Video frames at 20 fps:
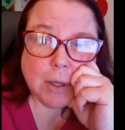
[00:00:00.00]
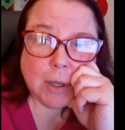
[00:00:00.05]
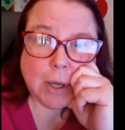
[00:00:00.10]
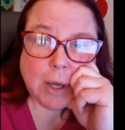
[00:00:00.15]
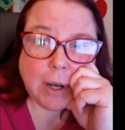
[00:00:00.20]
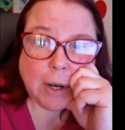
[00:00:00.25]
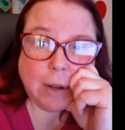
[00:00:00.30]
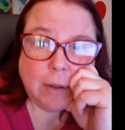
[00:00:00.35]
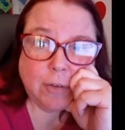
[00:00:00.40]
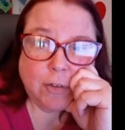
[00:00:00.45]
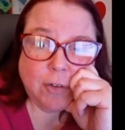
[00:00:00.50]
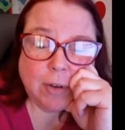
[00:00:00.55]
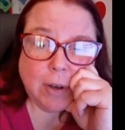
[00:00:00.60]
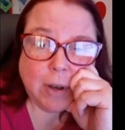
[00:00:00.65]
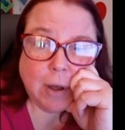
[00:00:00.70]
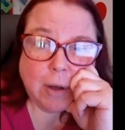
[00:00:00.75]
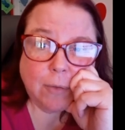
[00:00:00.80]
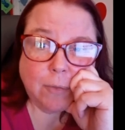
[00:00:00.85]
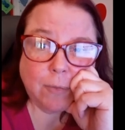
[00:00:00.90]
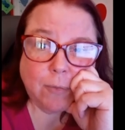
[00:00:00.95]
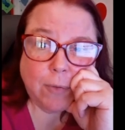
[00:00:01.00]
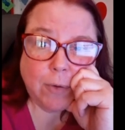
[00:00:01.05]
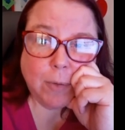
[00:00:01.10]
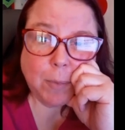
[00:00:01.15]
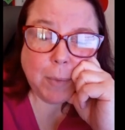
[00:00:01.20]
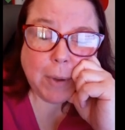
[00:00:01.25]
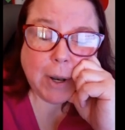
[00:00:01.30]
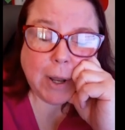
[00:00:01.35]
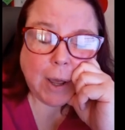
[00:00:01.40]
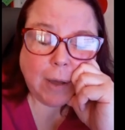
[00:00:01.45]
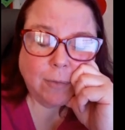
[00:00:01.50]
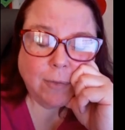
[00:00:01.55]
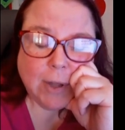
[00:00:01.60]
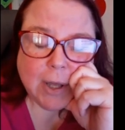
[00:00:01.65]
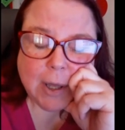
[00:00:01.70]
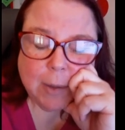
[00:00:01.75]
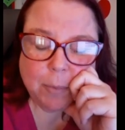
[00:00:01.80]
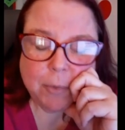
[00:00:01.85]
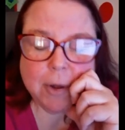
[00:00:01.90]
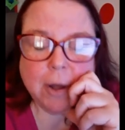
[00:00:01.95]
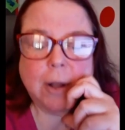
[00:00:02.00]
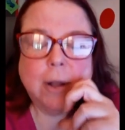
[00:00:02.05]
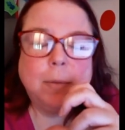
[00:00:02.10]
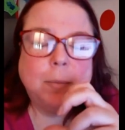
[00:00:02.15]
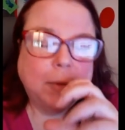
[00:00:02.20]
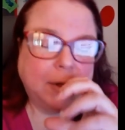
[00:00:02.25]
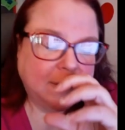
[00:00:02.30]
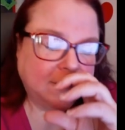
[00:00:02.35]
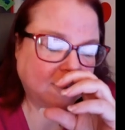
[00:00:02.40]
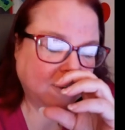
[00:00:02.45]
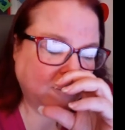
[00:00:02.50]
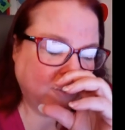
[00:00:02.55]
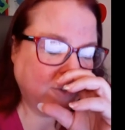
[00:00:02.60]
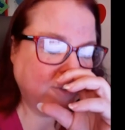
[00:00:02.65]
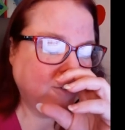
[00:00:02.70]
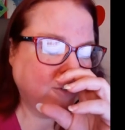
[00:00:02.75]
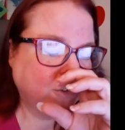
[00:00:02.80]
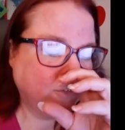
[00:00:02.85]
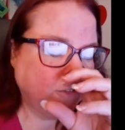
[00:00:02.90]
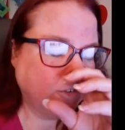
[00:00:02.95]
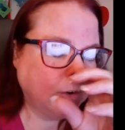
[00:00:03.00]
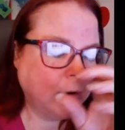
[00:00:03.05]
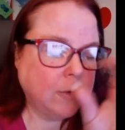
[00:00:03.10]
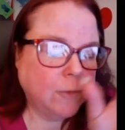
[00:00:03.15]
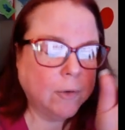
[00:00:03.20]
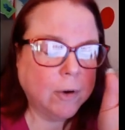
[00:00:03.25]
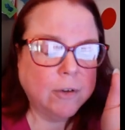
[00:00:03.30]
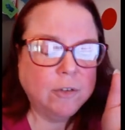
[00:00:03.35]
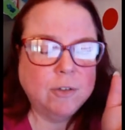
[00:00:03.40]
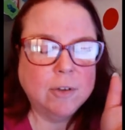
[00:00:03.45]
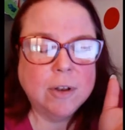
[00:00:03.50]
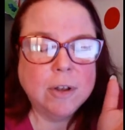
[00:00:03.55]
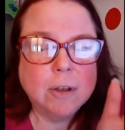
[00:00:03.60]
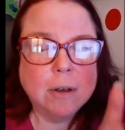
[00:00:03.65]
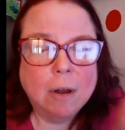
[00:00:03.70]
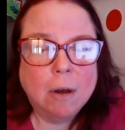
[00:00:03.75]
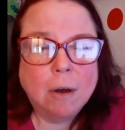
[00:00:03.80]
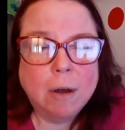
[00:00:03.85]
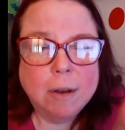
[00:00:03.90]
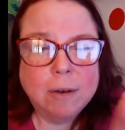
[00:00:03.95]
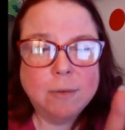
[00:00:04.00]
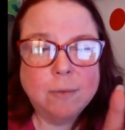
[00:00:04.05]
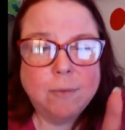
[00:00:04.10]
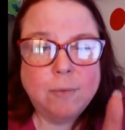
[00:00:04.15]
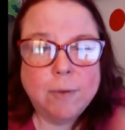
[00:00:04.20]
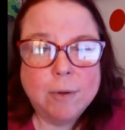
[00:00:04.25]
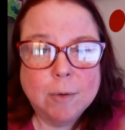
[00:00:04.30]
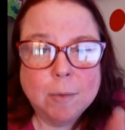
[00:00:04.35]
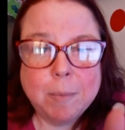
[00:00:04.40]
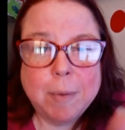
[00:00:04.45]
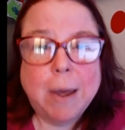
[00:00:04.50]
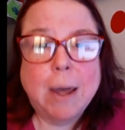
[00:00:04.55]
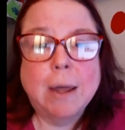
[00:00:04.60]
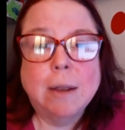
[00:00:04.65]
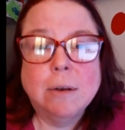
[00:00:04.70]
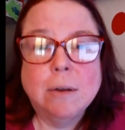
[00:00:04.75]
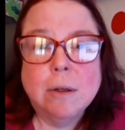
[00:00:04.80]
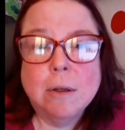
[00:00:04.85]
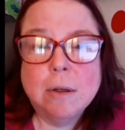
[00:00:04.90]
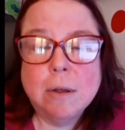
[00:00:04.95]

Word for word: And I should not feel bad. I have to keep telling myself this over and over. I should not feel bad